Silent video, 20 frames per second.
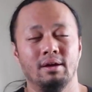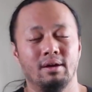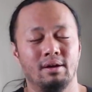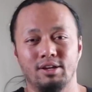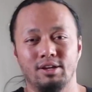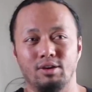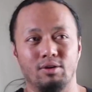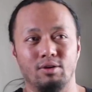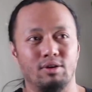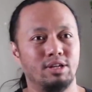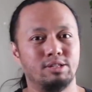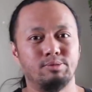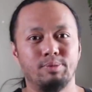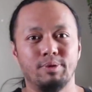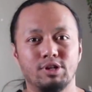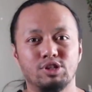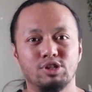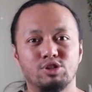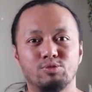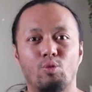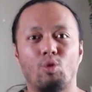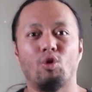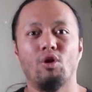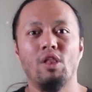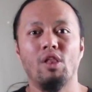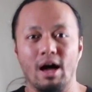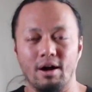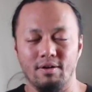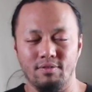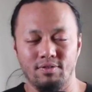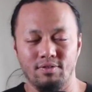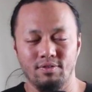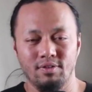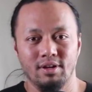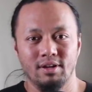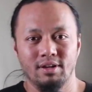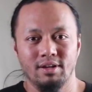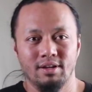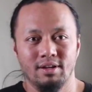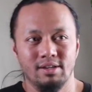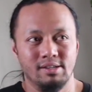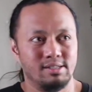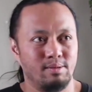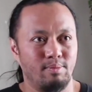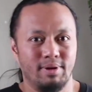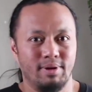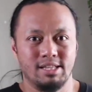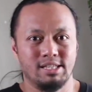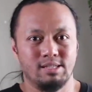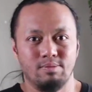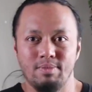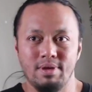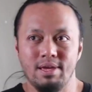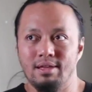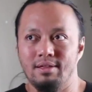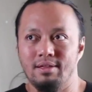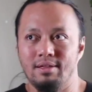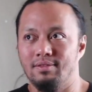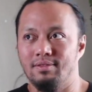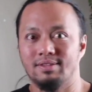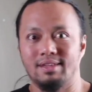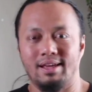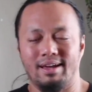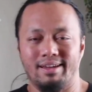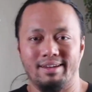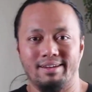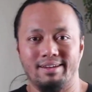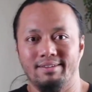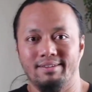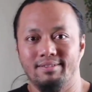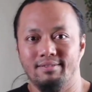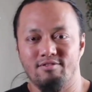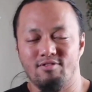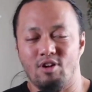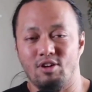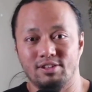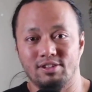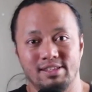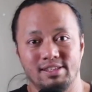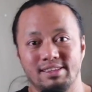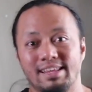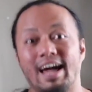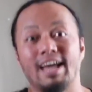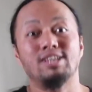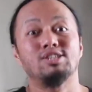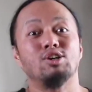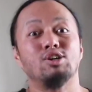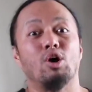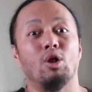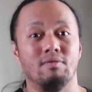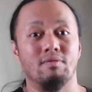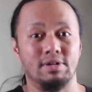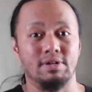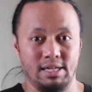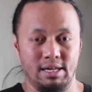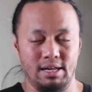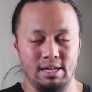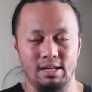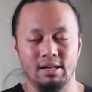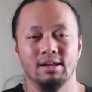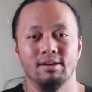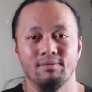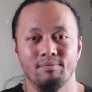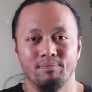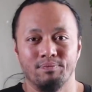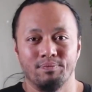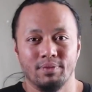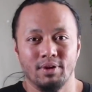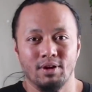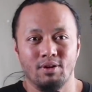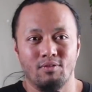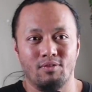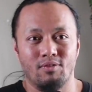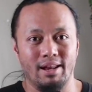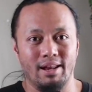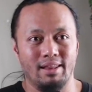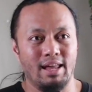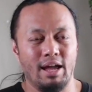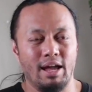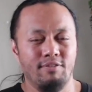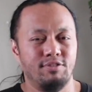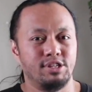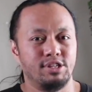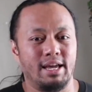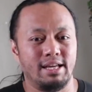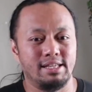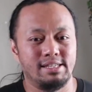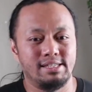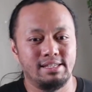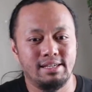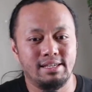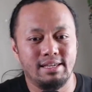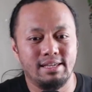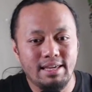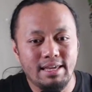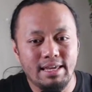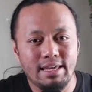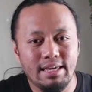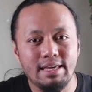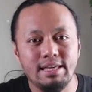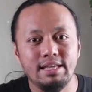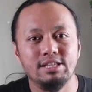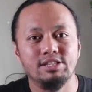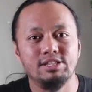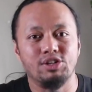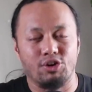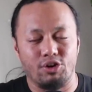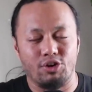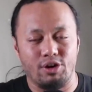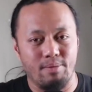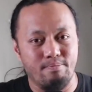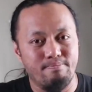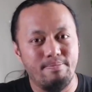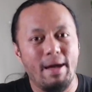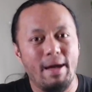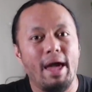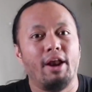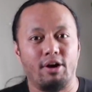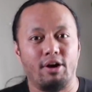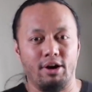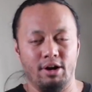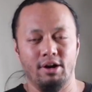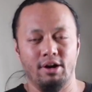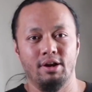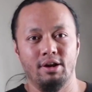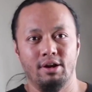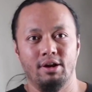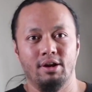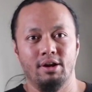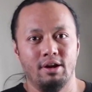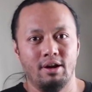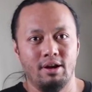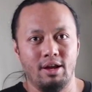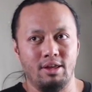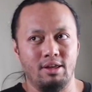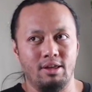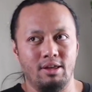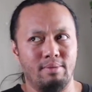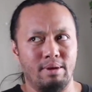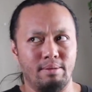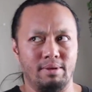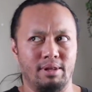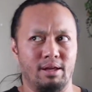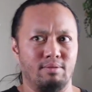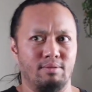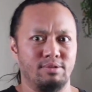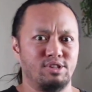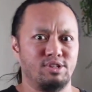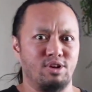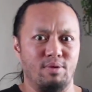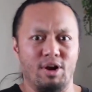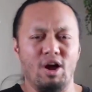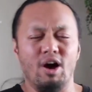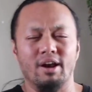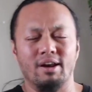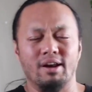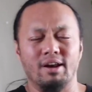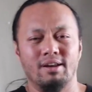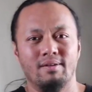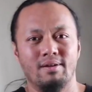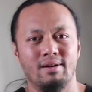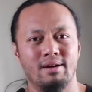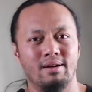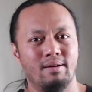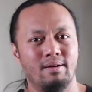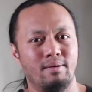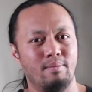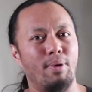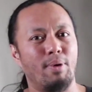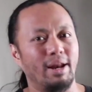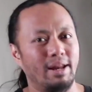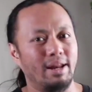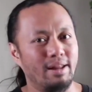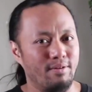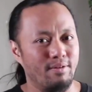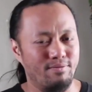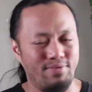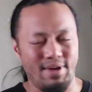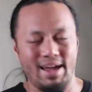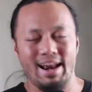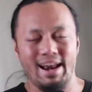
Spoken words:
You experience more love. Someone that's means nice all of a sudden, right? Life just gets easier and better. And you might be like, what's going on? But if that